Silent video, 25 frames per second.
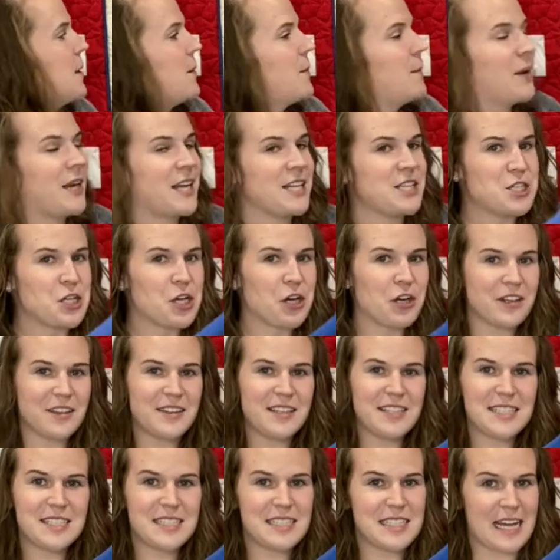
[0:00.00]
but I took
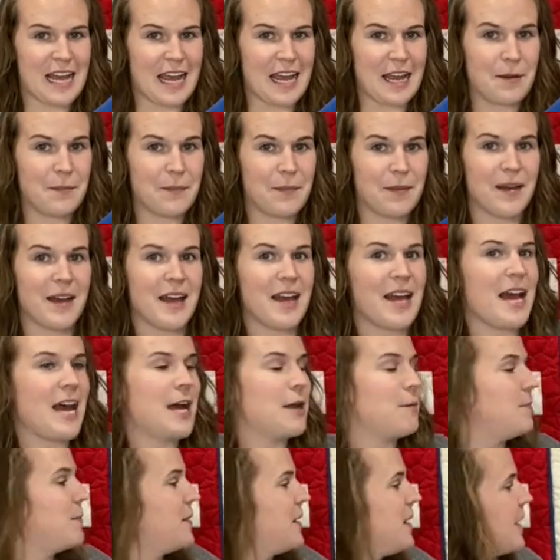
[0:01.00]
this tape,
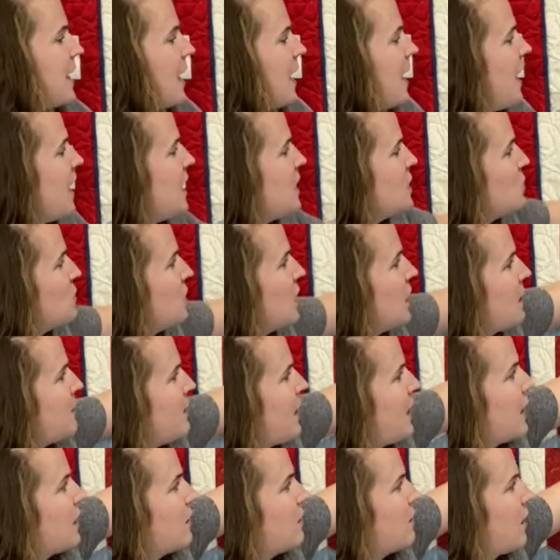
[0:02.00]
and because when I
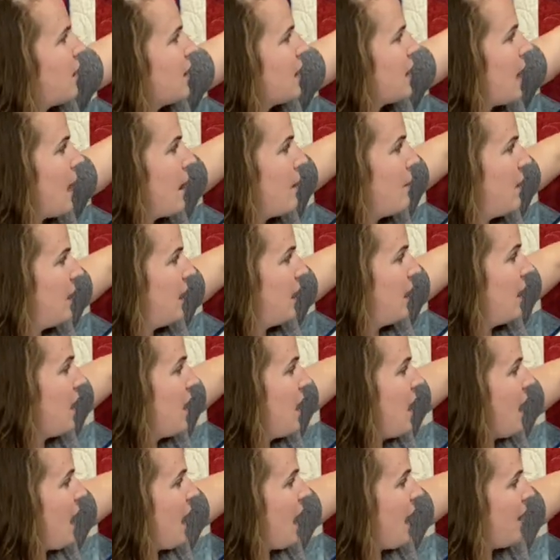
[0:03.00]
make a log cabin,
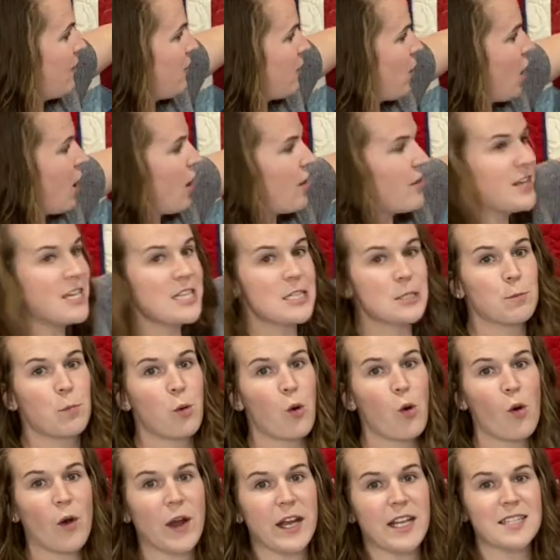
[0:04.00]
I have all these
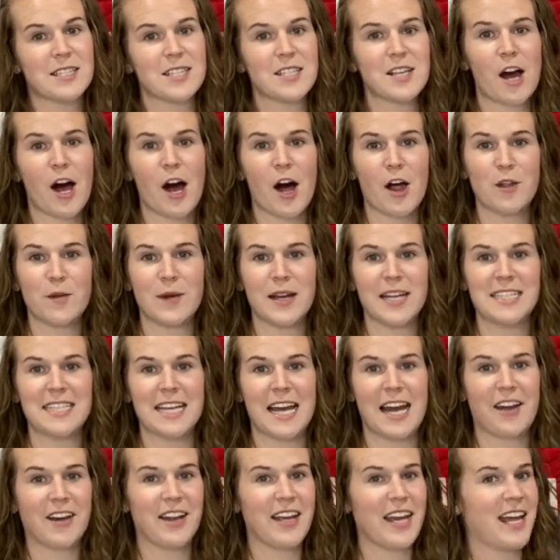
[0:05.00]
points all the way
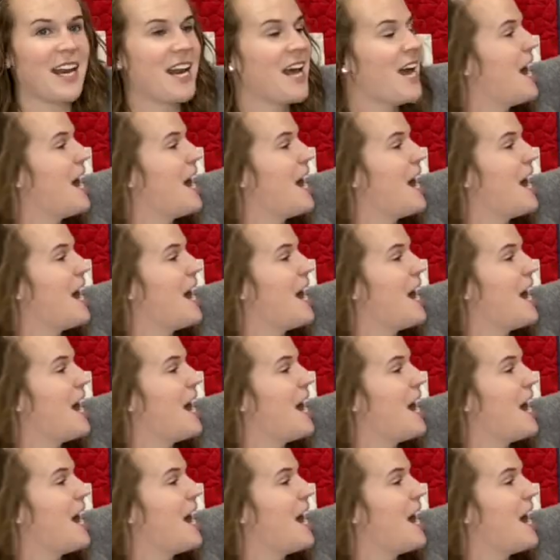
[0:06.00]
down it,